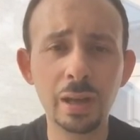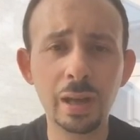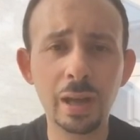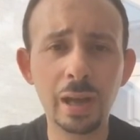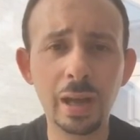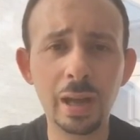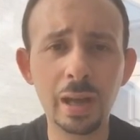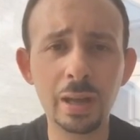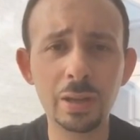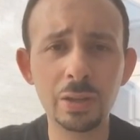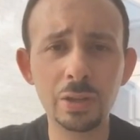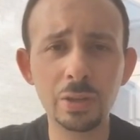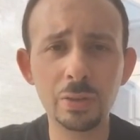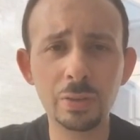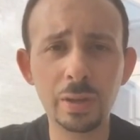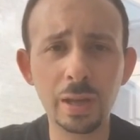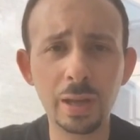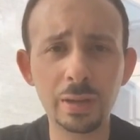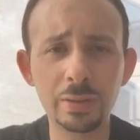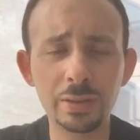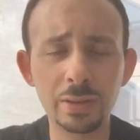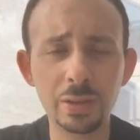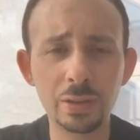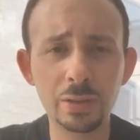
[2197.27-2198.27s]
and you
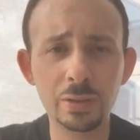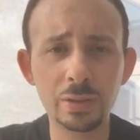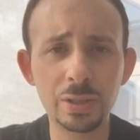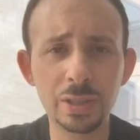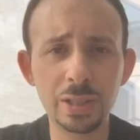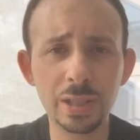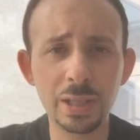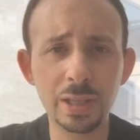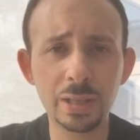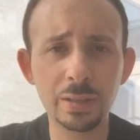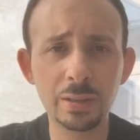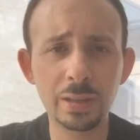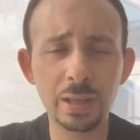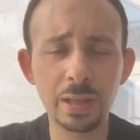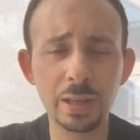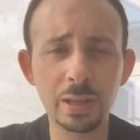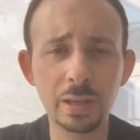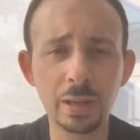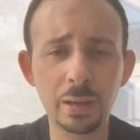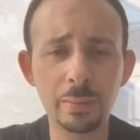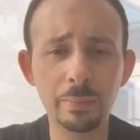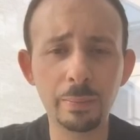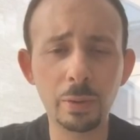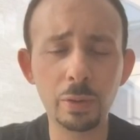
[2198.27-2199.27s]
get to see
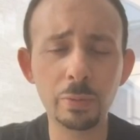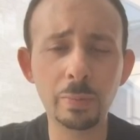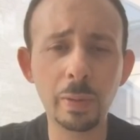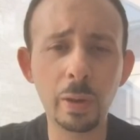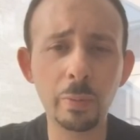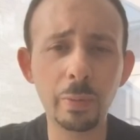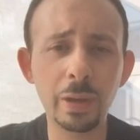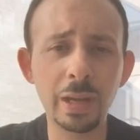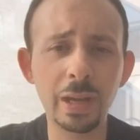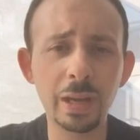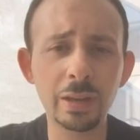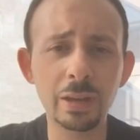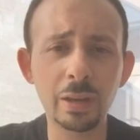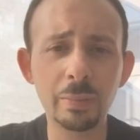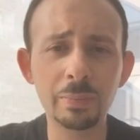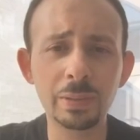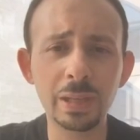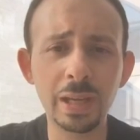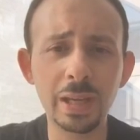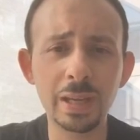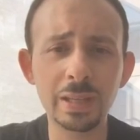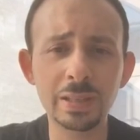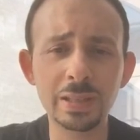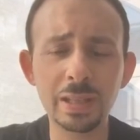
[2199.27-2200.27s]
the both my weekend
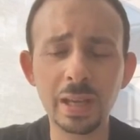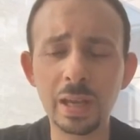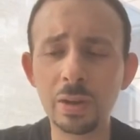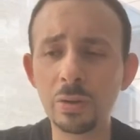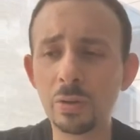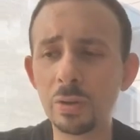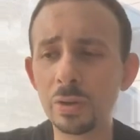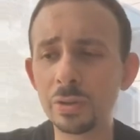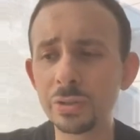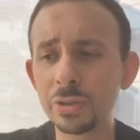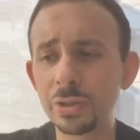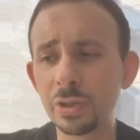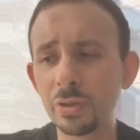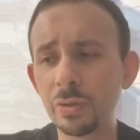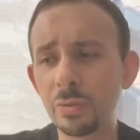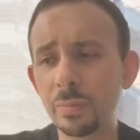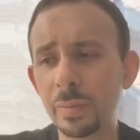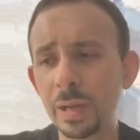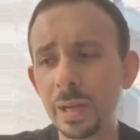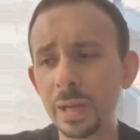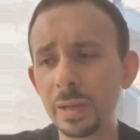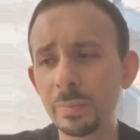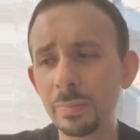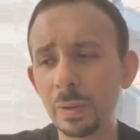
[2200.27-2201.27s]
updates and also
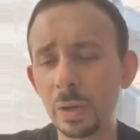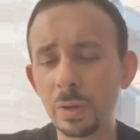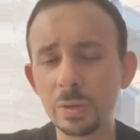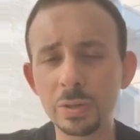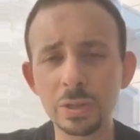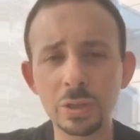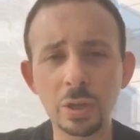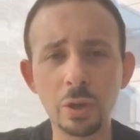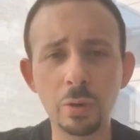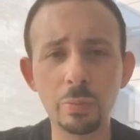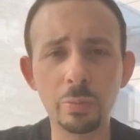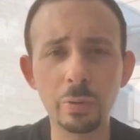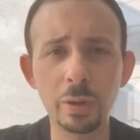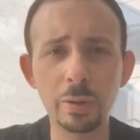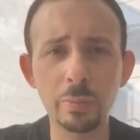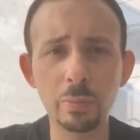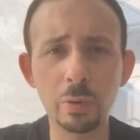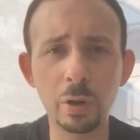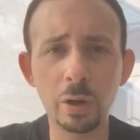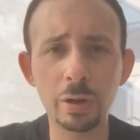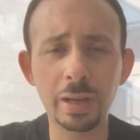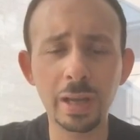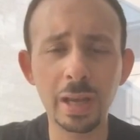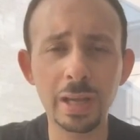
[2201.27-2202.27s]
my Periscope
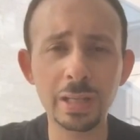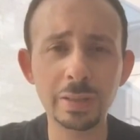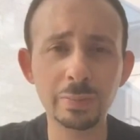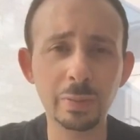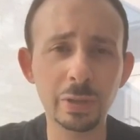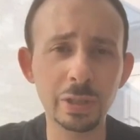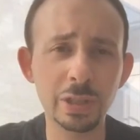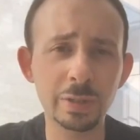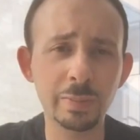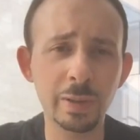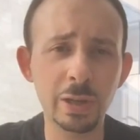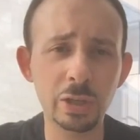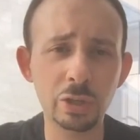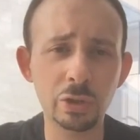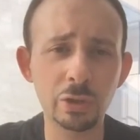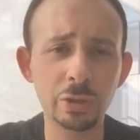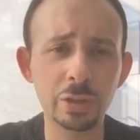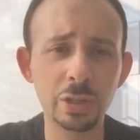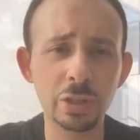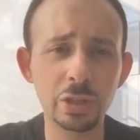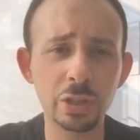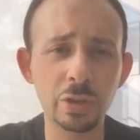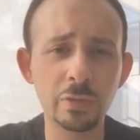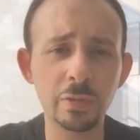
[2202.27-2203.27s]
rebroadcast plus special
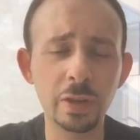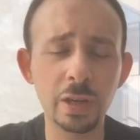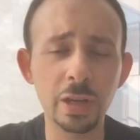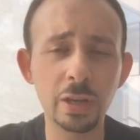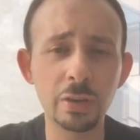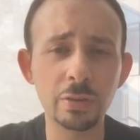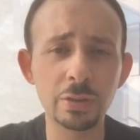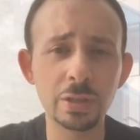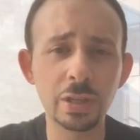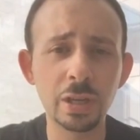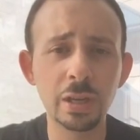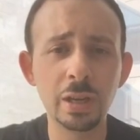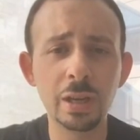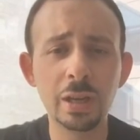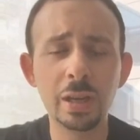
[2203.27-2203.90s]
edition videos.